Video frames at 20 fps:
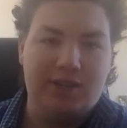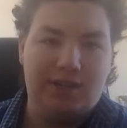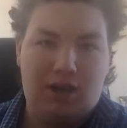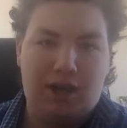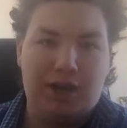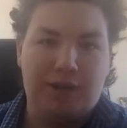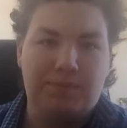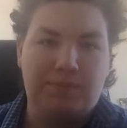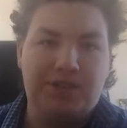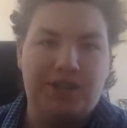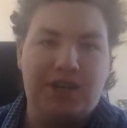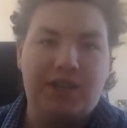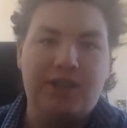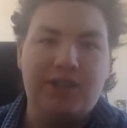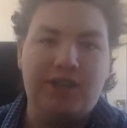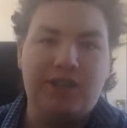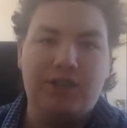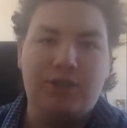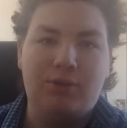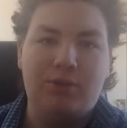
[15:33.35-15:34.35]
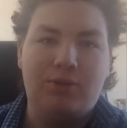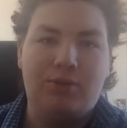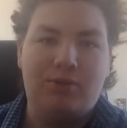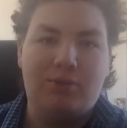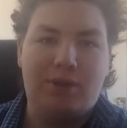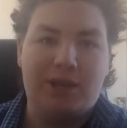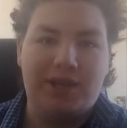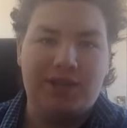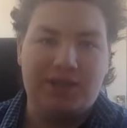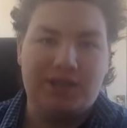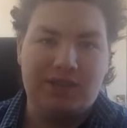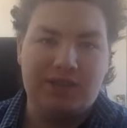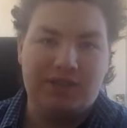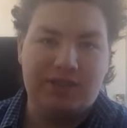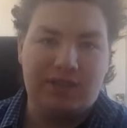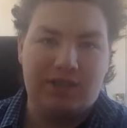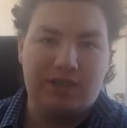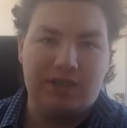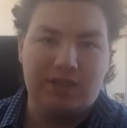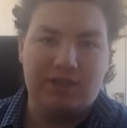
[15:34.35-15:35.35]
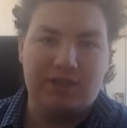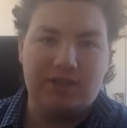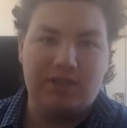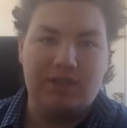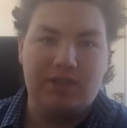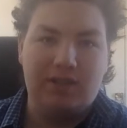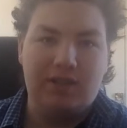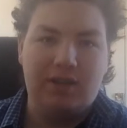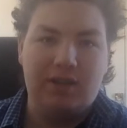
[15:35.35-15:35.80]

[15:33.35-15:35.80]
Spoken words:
I'm telling you your writing sucks.